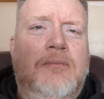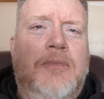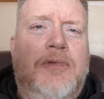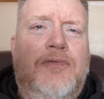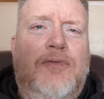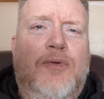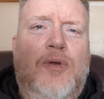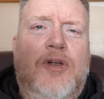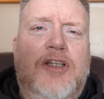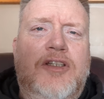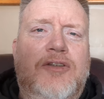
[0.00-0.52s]

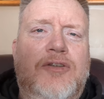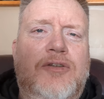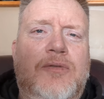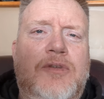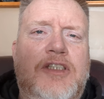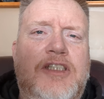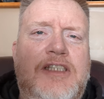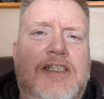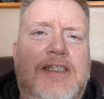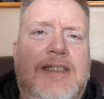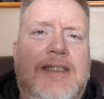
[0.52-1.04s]
Before I do
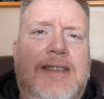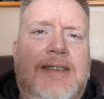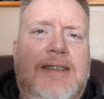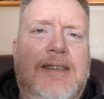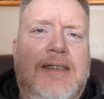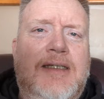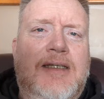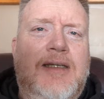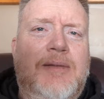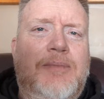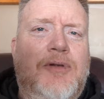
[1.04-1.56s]
read,
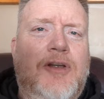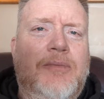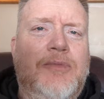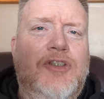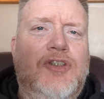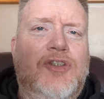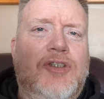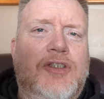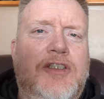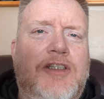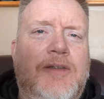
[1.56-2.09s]
I probably
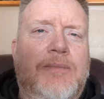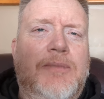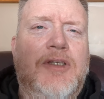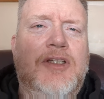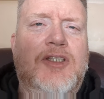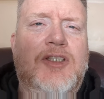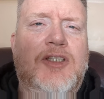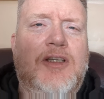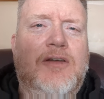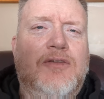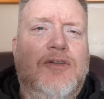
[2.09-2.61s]
should give
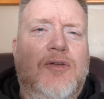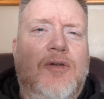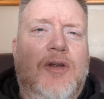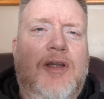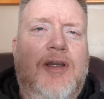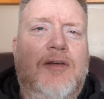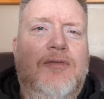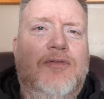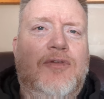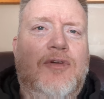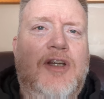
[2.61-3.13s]
myself
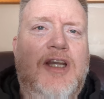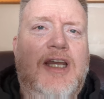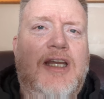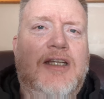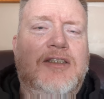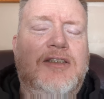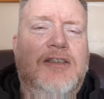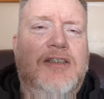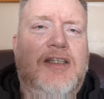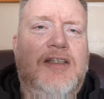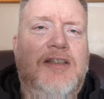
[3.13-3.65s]
credit for
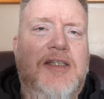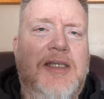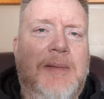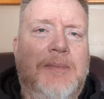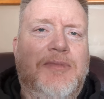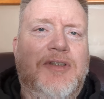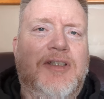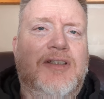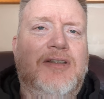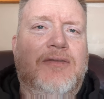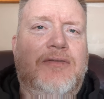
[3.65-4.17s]
actually
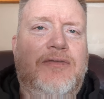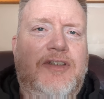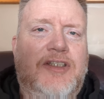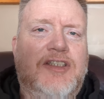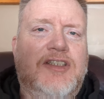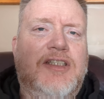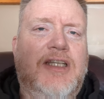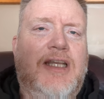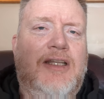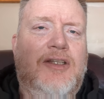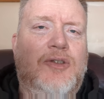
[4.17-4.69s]
attempting to
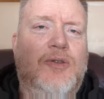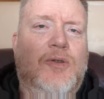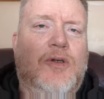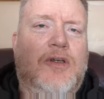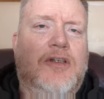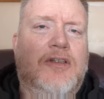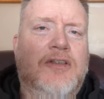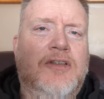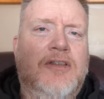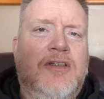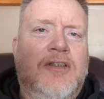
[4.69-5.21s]
fix that
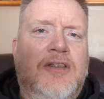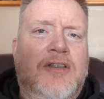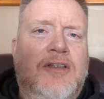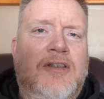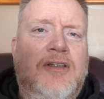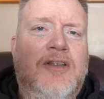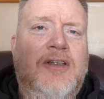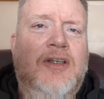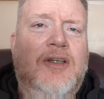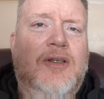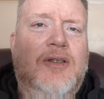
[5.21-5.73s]
door.
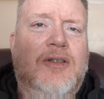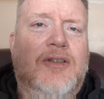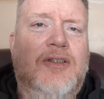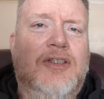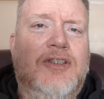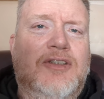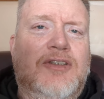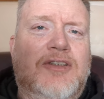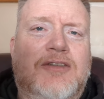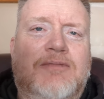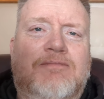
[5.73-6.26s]

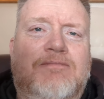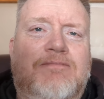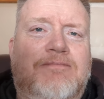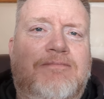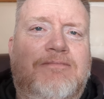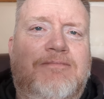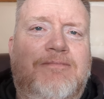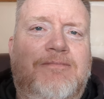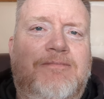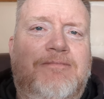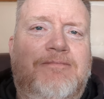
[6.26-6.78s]
Because
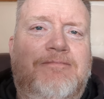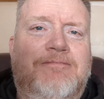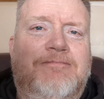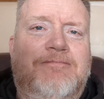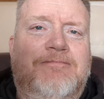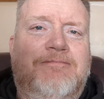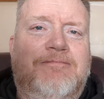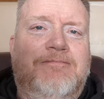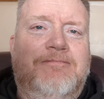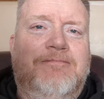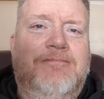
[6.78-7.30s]

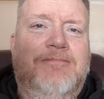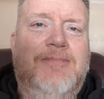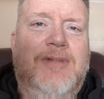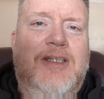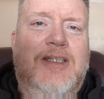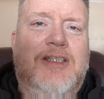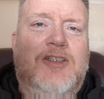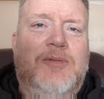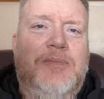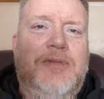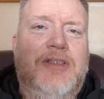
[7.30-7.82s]

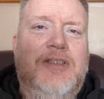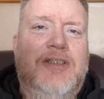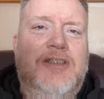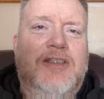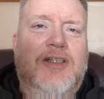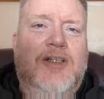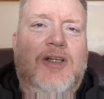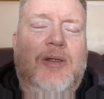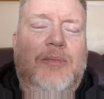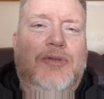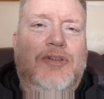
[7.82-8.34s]
it's been
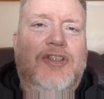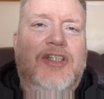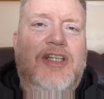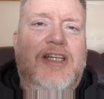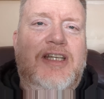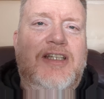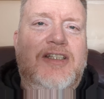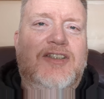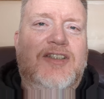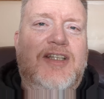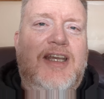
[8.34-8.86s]
a couple
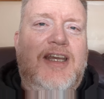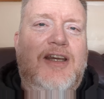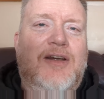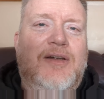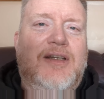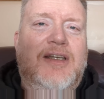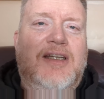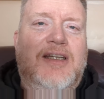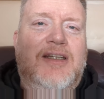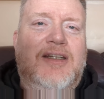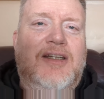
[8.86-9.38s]
days now
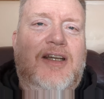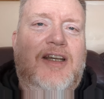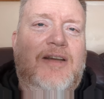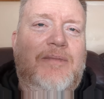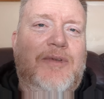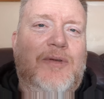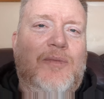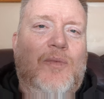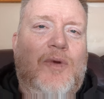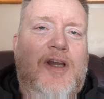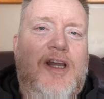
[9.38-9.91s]
and I've
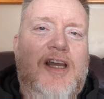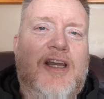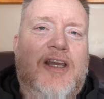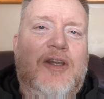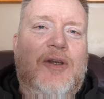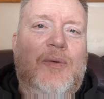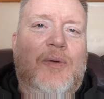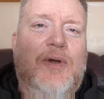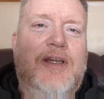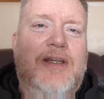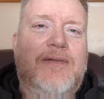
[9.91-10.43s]
been
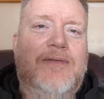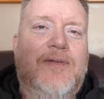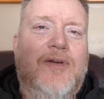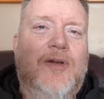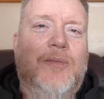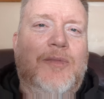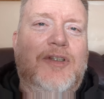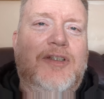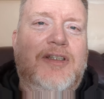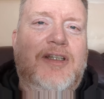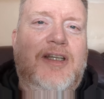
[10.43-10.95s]
walking away
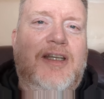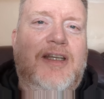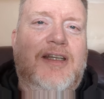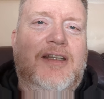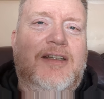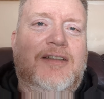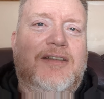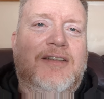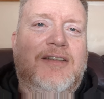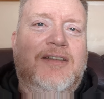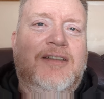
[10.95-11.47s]
from it,
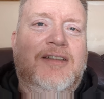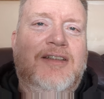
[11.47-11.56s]
and